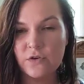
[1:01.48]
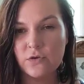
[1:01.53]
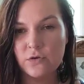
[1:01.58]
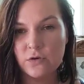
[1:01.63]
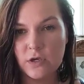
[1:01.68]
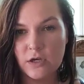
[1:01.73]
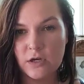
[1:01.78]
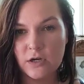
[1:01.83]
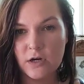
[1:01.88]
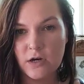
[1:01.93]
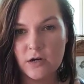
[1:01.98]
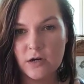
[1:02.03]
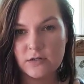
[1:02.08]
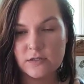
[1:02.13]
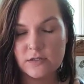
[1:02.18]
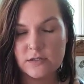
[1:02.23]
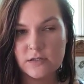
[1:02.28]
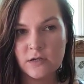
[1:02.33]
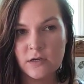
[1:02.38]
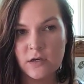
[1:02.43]
few
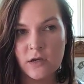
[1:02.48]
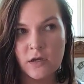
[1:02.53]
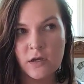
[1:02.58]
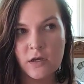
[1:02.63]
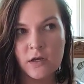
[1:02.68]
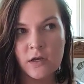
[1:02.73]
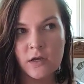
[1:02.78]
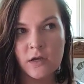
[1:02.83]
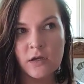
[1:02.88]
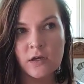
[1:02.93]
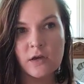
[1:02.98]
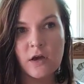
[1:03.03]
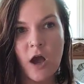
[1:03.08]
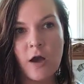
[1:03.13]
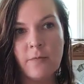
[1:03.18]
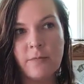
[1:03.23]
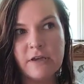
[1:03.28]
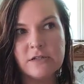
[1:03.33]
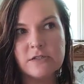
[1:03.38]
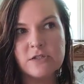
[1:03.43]
years
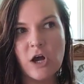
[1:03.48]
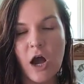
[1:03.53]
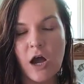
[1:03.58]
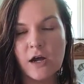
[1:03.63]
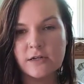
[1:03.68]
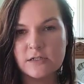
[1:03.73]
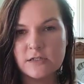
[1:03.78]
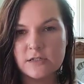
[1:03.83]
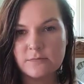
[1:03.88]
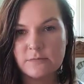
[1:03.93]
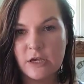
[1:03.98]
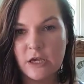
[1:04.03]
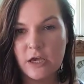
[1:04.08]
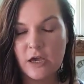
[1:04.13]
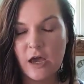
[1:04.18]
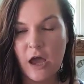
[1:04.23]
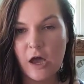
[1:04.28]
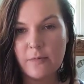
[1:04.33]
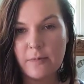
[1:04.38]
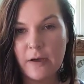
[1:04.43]
come and talk to
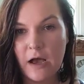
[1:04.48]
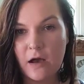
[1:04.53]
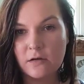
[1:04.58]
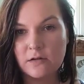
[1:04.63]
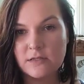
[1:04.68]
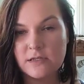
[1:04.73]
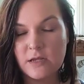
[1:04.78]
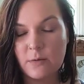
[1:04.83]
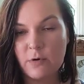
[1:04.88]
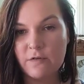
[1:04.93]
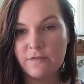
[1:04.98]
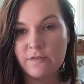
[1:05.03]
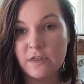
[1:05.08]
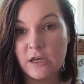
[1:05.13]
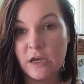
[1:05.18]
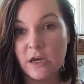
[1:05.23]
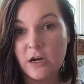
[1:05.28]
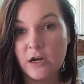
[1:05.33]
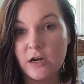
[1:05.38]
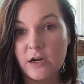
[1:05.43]
me about some of
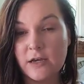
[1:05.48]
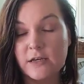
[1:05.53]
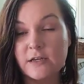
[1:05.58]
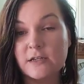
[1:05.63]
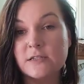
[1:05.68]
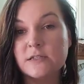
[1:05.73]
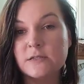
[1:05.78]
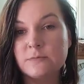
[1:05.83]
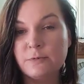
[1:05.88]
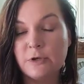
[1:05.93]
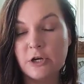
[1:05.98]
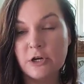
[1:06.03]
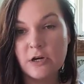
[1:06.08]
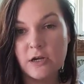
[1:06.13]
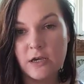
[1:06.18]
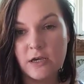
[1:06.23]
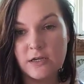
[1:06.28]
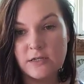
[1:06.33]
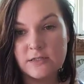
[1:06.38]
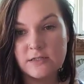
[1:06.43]
their
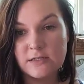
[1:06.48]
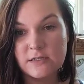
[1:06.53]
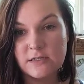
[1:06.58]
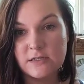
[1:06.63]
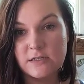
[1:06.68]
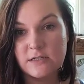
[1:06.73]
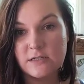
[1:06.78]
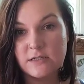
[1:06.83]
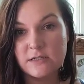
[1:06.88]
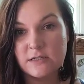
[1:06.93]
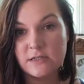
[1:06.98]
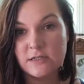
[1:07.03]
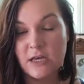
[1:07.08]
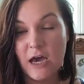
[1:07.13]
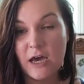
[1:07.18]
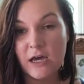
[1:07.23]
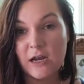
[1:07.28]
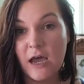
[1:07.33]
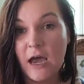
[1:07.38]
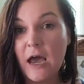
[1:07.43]
experiences
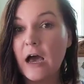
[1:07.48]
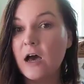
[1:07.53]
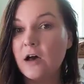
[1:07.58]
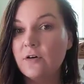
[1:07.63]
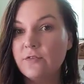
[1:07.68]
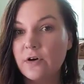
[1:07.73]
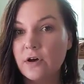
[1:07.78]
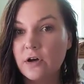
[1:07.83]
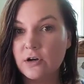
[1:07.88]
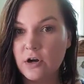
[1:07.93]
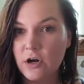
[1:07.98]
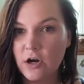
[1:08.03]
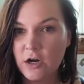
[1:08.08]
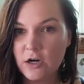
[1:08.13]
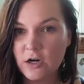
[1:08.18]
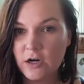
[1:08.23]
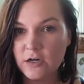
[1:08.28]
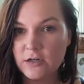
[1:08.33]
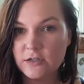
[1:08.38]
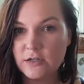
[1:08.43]
that have
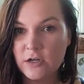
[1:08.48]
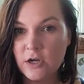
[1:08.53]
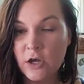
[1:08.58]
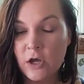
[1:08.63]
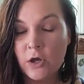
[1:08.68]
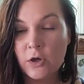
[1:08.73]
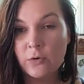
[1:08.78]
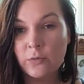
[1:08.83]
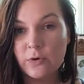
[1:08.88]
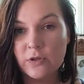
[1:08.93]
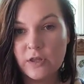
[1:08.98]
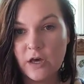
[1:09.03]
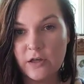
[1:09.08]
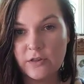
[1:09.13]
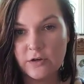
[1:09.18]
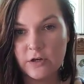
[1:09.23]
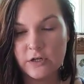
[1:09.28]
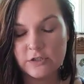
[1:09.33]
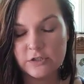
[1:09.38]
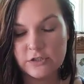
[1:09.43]
occurred with
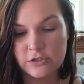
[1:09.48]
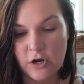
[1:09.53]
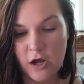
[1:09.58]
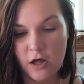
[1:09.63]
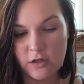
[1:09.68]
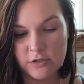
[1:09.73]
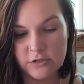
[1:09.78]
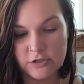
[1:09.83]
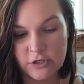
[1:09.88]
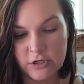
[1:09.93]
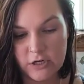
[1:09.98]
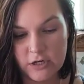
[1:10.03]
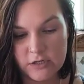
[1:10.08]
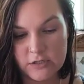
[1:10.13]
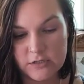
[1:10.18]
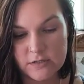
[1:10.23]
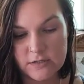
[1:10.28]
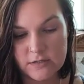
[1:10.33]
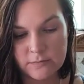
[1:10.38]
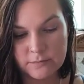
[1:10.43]
other
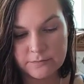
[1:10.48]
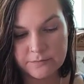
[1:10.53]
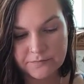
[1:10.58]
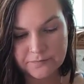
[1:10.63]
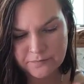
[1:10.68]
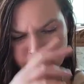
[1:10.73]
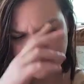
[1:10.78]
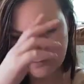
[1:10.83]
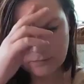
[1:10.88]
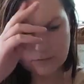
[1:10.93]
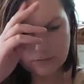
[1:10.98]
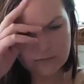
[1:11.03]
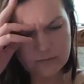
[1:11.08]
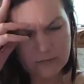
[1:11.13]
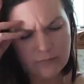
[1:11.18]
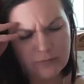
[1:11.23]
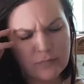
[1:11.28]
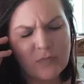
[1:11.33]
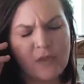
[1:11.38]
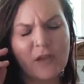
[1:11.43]
astrologers.
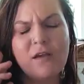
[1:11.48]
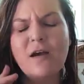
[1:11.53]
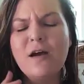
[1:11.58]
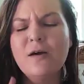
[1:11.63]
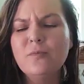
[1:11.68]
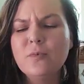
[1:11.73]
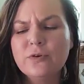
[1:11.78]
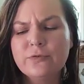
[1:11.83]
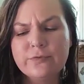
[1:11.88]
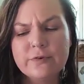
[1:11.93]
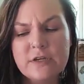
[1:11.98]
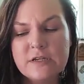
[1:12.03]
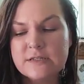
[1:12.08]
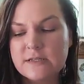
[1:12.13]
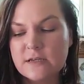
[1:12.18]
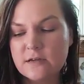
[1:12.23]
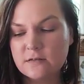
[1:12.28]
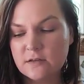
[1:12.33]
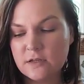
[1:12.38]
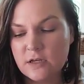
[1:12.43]
Um,
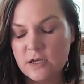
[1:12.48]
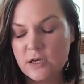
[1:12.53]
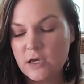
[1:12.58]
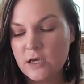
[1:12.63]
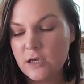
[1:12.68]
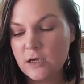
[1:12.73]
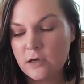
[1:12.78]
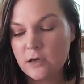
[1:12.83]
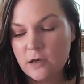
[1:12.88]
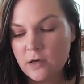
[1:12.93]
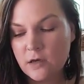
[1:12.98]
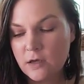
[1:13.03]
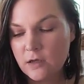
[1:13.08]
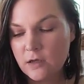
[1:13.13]
recently,